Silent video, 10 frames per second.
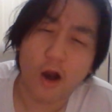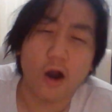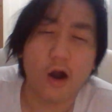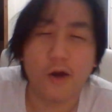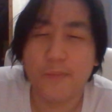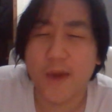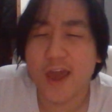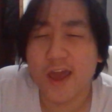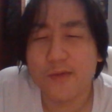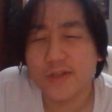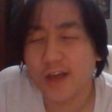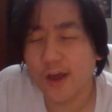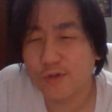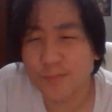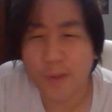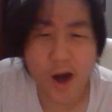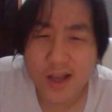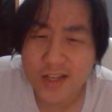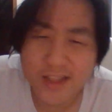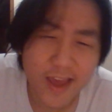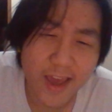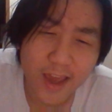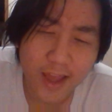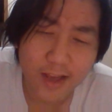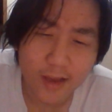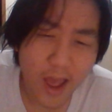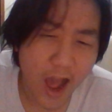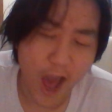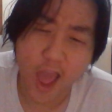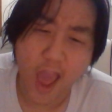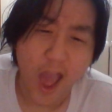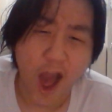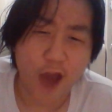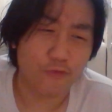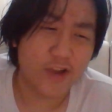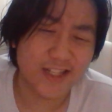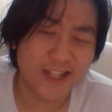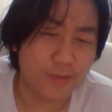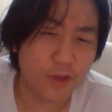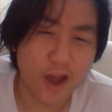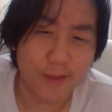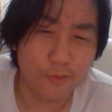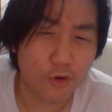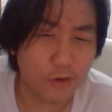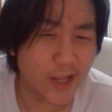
"Oh, babe, it's it was a past thing, and I I don't really sleep with her anymore.